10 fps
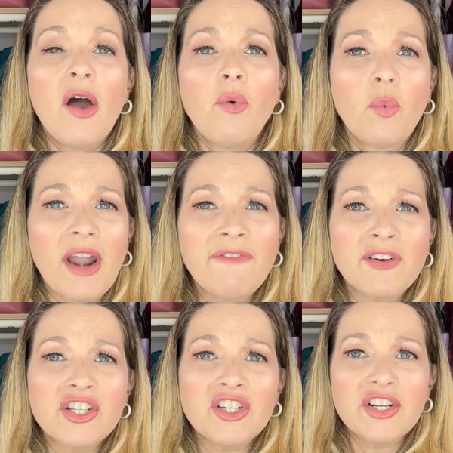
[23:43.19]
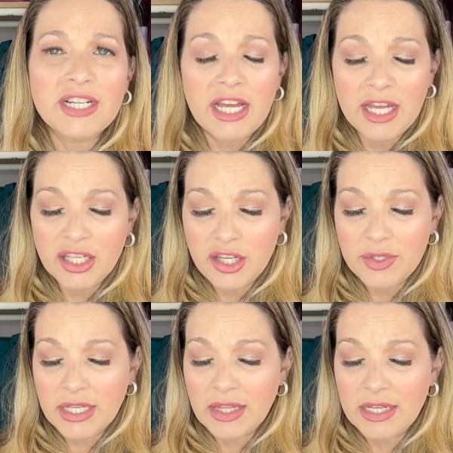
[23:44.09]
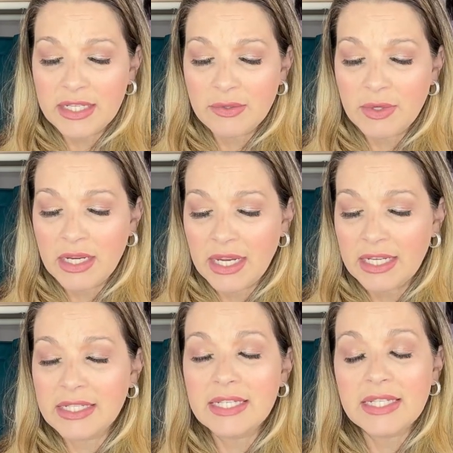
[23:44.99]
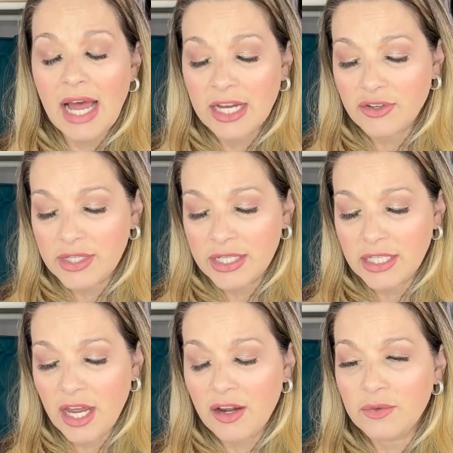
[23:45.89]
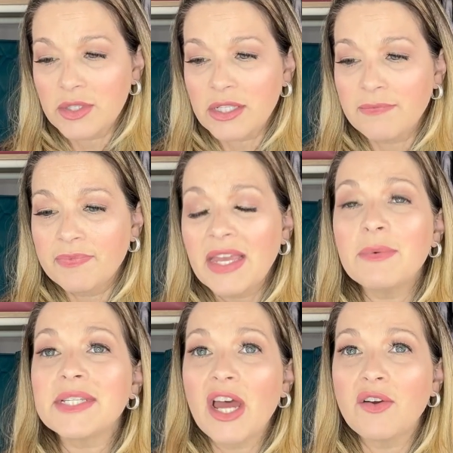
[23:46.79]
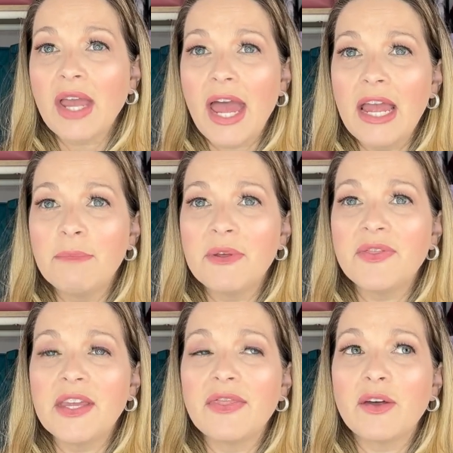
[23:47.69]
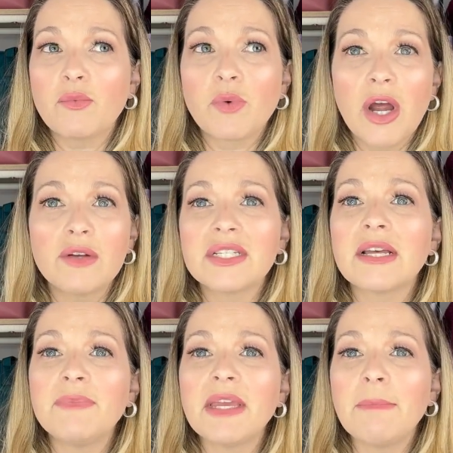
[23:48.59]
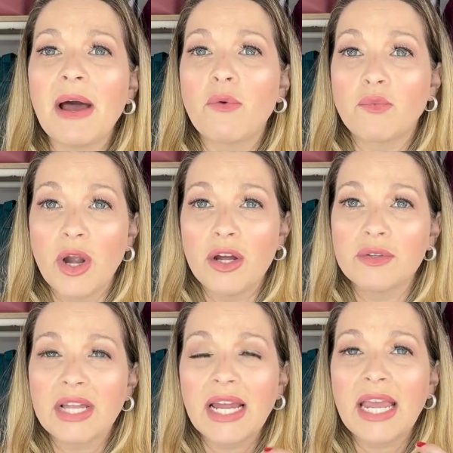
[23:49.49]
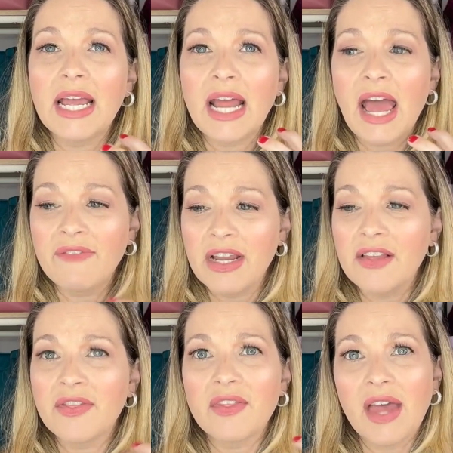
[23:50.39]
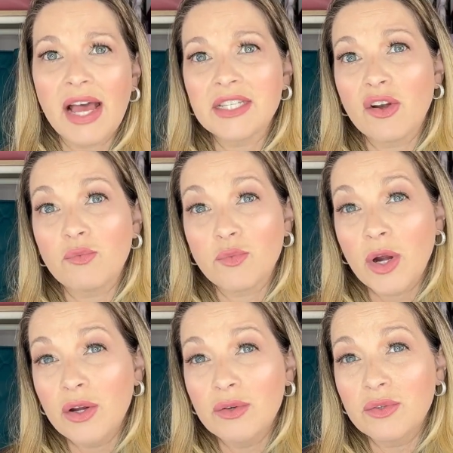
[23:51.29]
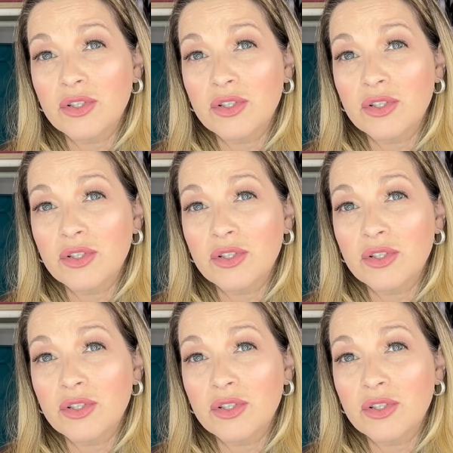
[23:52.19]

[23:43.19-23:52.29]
when I first started using this one, it says it hydrates and tones. It was okay, but then the rose, something about rose, I can't have anything that has a rose